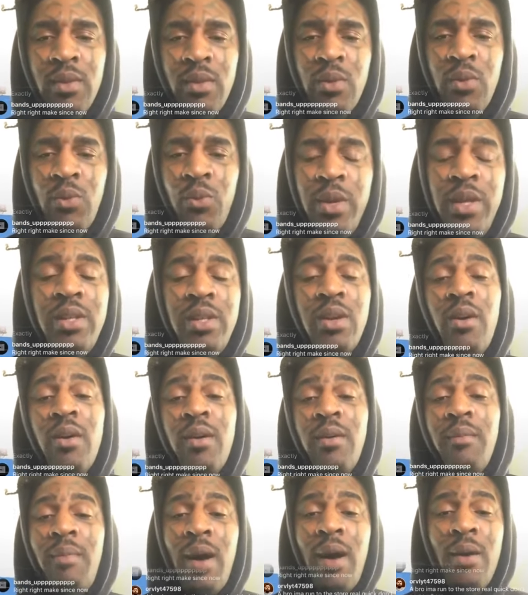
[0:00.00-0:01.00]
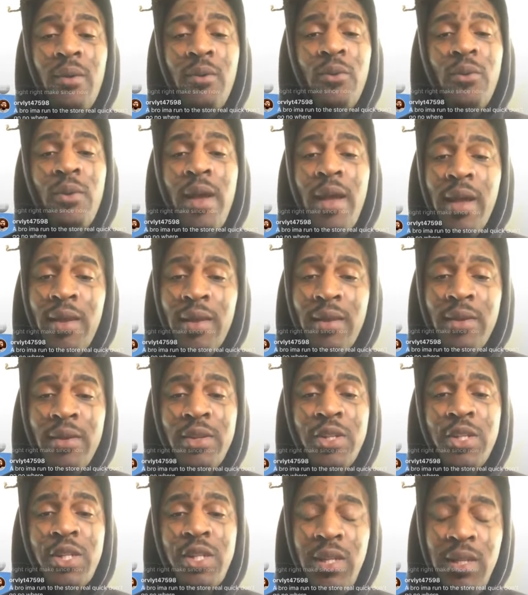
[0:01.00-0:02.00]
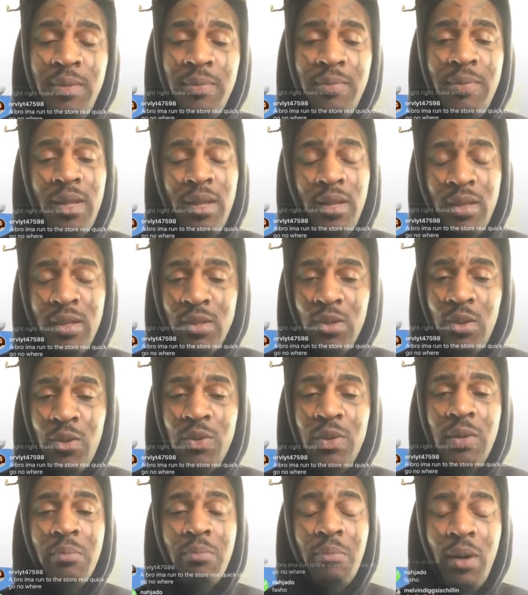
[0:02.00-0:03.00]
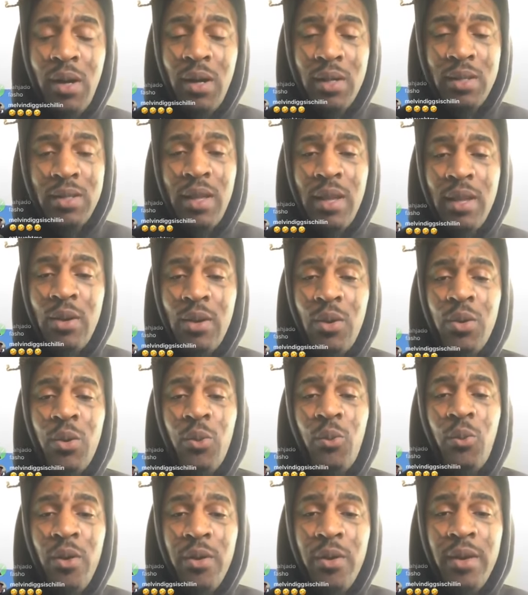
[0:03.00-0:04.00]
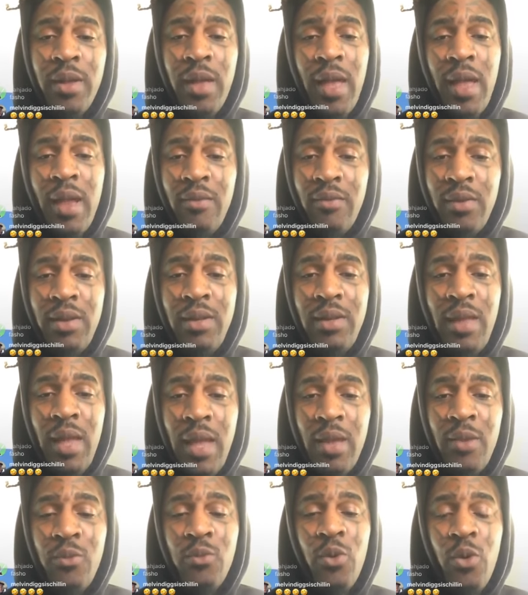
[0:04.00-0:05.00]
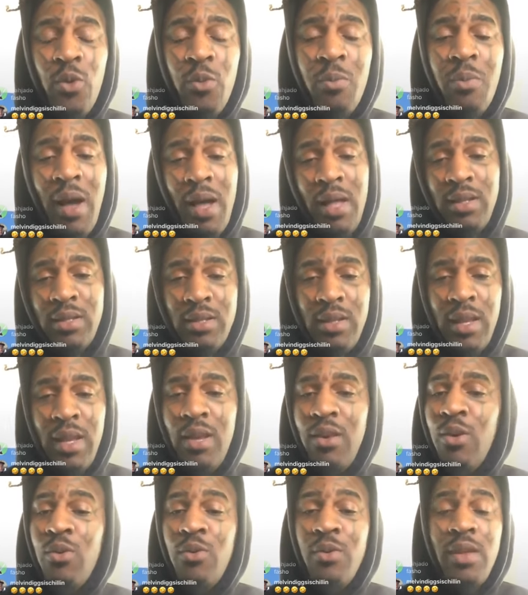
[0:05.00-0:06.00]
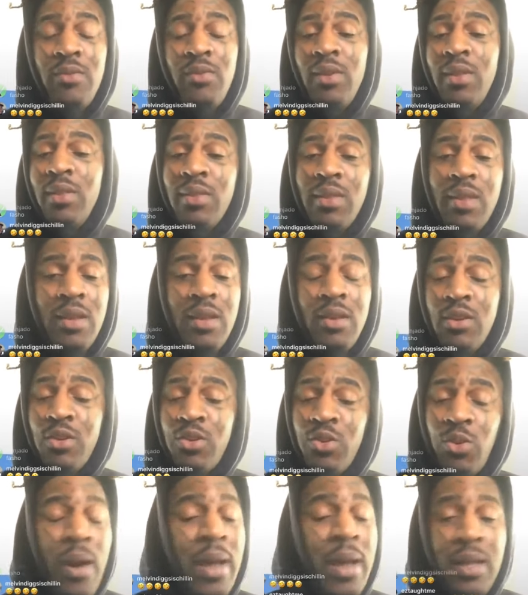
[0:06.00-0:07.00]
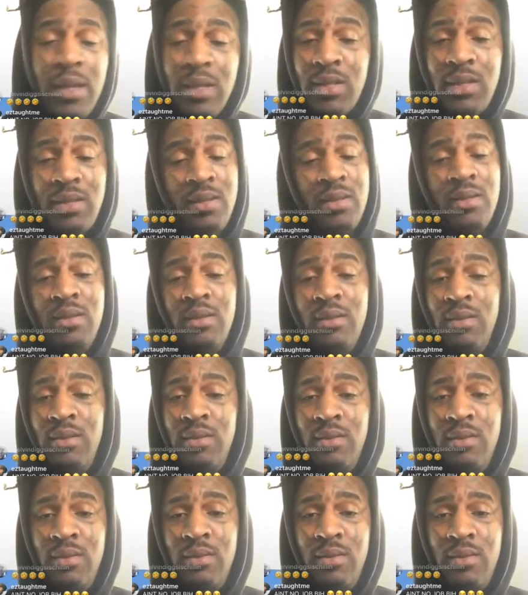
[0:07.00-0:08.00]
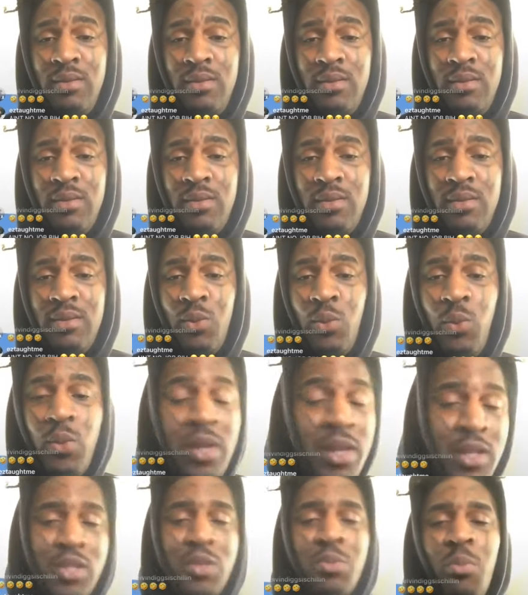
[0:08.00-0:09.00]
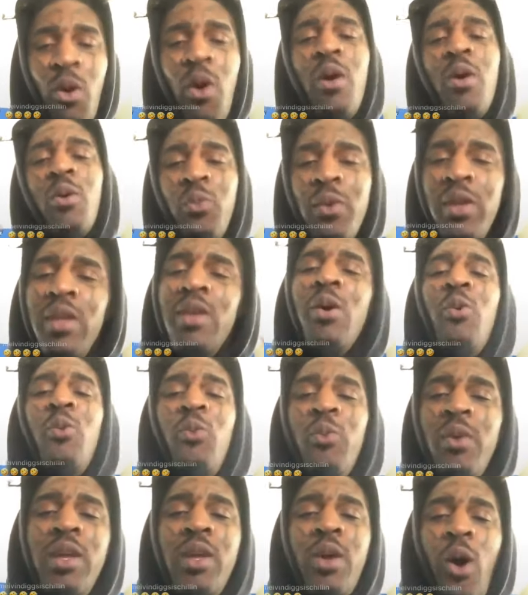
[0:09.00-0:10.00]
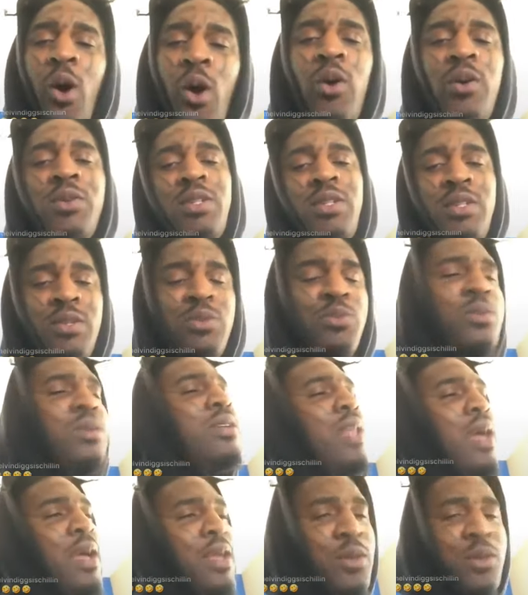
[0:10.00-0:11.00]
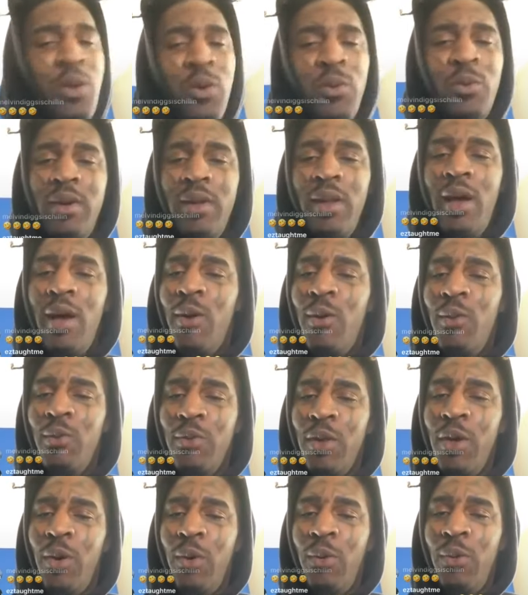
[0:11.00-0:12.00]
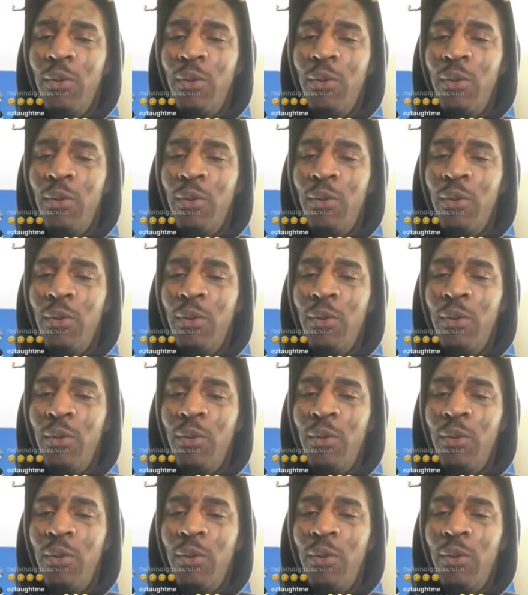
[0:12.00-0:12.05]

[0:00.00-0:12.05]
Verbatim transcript: We talking about regular sheep niggas on the bus that go to work every day, robots. They don't even think twice. We smart, we gon' we cautious. We like, you know what? I don't know.